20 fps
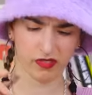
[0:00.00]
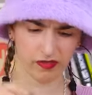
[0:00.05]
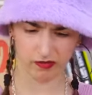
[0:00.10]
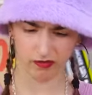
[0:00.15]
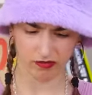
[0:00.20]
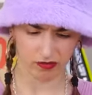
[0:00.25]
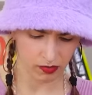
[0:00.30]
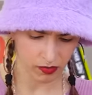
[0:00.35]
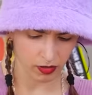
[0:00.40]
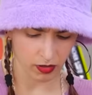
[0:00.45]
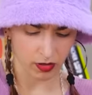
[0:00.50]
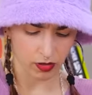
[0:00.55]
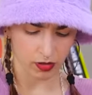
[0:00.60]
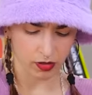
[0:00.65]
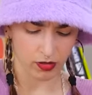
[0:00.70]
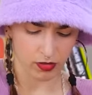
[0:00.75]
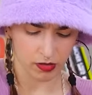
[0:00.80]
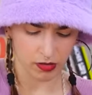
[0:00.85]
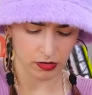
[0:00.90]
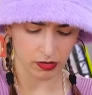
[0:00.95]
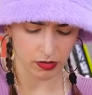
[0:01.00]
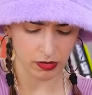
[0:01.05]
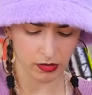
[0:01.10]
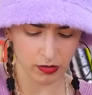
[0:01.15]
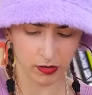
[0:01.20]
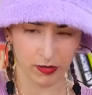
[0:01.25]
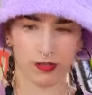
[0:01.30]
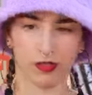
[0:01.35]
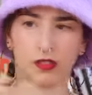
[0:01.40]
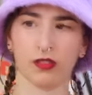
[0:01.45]
I just need a dumb
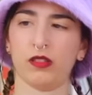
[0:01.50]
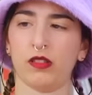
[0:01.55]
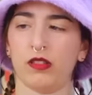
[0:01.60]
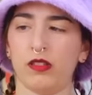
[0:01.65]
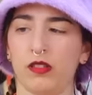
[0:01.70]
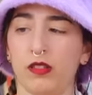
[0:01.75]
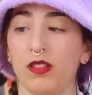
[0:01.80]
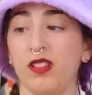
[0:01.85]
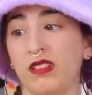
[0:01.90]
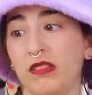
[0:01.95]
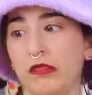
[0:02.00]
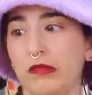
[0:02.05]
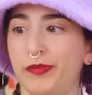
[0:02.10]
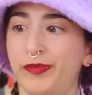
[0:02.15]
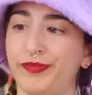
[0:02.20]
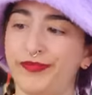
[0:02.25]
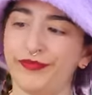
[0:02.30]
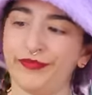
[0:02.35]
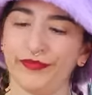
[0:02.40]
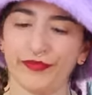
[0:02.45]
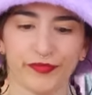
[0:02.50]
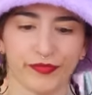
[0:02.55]
pencil. Huh.